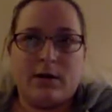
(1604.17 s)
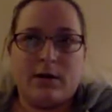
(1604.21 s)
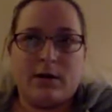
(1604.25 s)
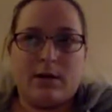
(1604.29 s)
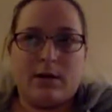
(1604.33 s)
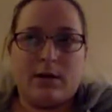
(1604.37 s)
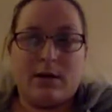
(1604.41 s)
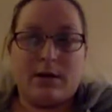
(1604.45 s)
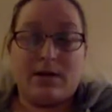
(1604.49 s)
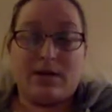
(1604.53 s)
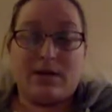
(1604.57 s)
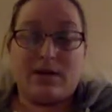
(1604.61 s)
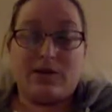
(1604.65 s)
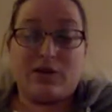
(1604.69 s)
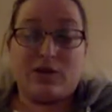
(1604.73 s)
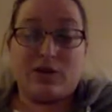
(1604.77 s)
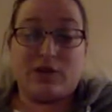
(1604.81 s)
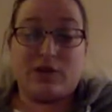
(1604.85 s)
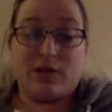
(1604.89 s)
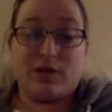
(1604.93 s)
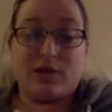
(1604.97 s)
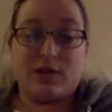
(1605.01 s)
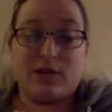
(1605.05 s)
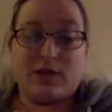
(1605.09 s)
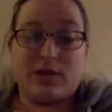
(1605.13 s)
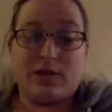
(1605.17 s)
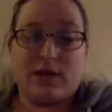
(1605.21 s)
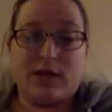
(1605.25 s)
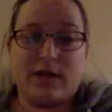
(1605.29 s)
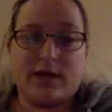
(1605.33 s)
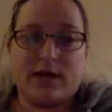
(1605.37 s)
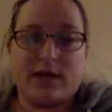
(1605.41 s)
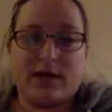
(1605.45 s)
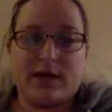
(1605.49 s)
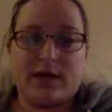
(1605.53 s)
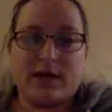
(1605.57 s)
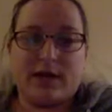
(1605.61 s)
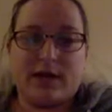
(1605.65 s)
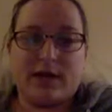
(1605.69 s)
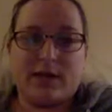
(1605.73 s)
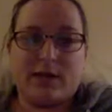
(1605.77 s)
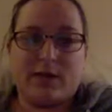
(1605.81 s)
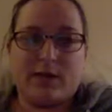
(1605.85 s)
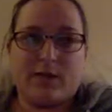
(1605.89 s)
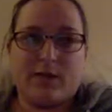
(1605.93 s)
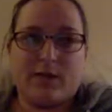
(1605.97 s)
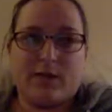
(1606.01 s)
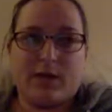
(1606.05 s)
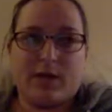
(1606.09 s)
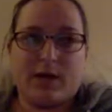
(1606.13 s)
because I just looked at the analytics
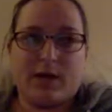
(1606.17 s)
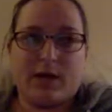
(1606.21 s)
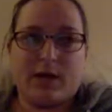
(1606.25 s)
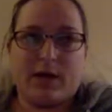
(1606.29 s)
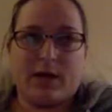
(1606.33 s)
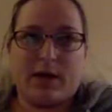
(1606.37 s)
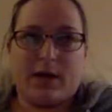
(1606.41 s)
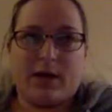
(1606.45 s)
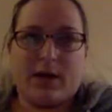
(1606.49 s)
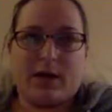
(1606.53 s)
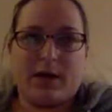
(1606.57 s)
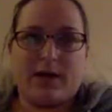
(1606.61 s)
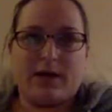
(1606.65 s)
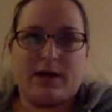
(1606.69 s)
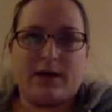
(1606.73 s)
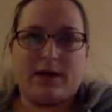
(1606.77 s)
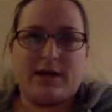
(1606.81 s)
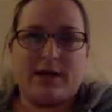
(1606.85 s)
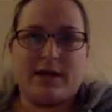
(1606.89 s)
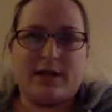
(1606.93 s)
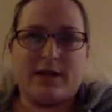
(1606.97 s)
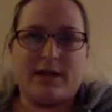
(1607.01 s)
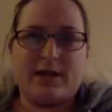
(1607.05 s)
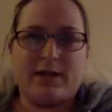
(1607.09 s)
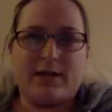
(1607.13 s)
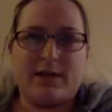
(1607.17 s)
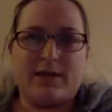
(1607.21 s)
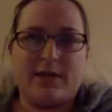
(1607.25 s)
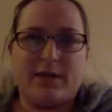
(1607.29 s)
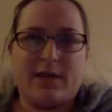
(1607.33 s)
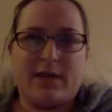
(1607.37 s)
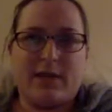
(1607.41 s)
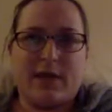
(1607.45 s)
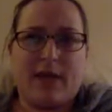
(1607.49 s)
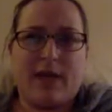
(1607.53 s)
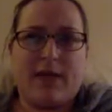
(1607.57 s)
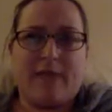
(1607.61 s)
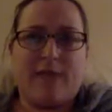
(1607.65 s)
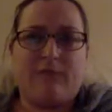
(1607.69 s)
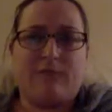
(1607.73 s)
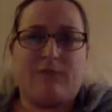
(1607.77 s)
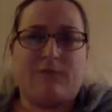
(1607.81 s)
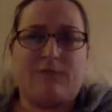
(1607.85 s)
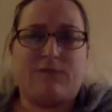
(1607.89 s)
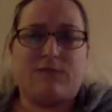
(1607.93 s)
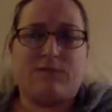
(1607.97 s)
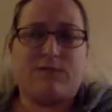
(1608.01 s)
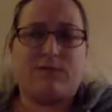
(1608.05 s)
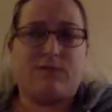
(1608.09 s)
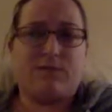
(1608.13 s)
before I got on, I deleted something like
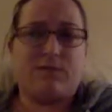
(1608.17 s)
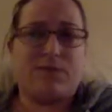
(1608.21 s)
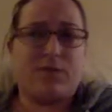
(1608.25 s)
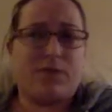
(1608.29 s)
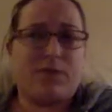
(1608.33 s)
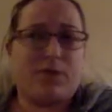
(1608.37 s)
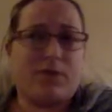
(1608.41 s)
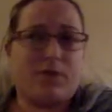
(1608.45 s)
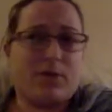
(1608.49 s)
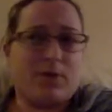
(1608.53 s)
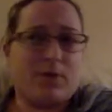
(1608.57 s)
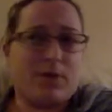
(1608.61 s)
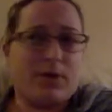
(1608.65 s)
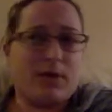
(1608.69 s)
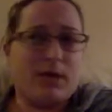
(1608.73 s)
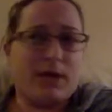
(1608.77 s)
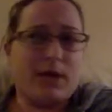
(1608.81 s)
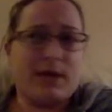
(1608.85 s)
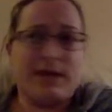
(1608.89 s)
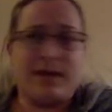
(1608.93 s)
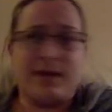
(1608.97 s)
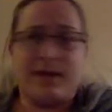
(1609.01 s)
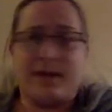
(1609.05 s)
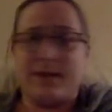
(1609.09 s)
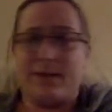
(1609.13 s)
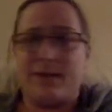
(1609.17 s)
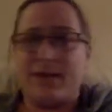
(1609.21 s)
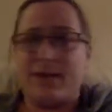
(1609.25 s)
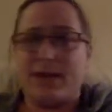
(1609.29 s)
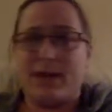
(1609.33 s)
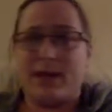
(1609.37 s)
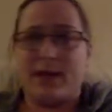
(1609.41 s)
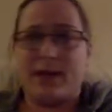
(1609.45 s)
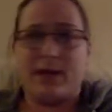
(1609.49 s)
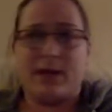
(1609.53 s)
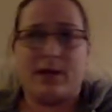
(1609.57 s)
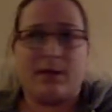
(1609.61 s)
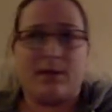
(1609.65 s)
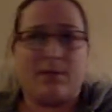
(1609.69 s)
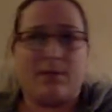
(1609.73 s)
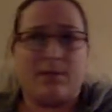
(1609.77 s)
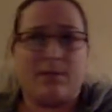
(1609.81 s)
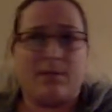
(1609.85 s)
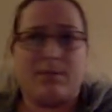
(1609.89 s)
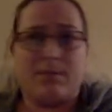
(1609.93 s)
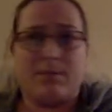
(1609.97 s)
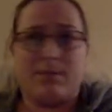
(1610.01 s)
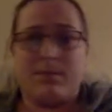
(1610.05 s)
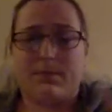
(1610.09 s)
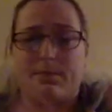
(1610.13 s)
30 something,
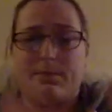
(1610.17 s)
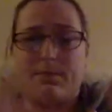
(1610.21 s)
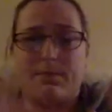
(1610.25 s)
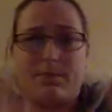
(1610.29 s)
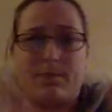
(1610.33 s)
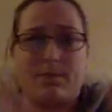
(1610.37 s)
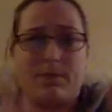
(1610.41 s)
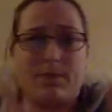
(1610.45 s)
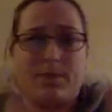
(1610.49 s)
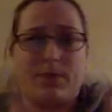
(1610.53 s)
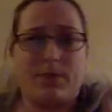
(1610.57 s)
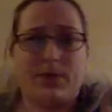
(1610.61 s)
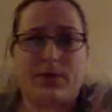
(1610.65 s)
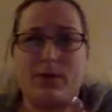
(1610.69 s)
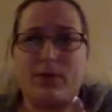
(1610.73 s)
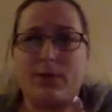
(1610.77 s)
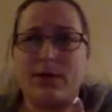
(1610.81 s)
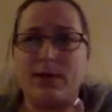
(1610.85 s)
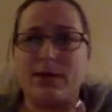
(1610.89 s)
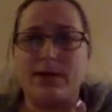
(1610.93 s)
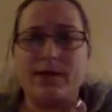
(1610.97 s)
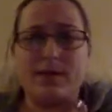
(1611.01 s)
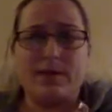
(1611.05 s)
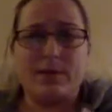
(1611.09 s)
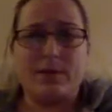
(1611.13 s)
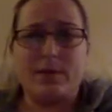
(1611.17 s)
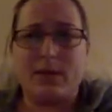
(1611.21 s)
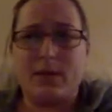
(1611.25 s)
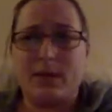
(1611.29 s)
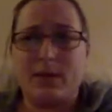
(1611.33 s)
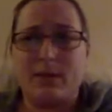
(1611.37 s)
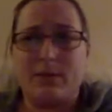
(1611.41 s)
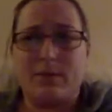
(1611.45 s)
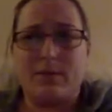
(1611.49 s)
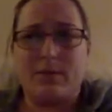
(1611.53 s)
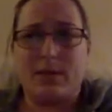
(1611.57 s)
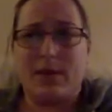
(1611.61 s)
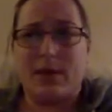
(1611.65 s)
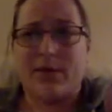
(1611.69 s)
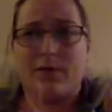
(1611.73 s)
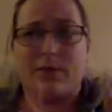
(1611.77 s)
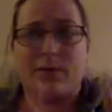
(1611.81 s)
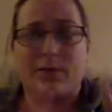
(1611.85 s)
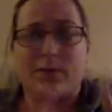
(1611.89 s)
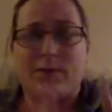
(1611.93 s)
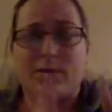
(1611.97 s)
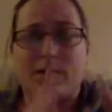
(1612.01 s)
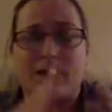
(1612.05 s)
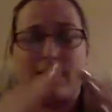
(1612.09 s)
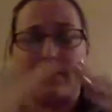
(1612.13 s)
I don't
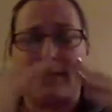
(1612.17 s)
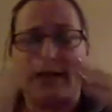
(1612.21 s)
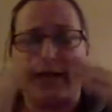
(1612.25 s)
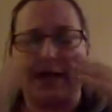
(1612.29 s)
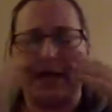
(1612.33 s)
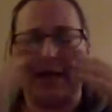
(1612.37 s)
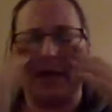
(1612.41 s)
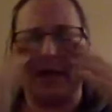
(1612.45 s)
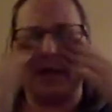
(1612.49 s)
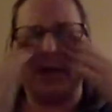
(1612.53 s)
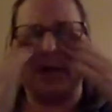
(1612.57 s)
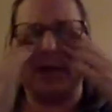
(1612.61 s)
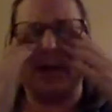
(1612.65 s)
remember the exact number,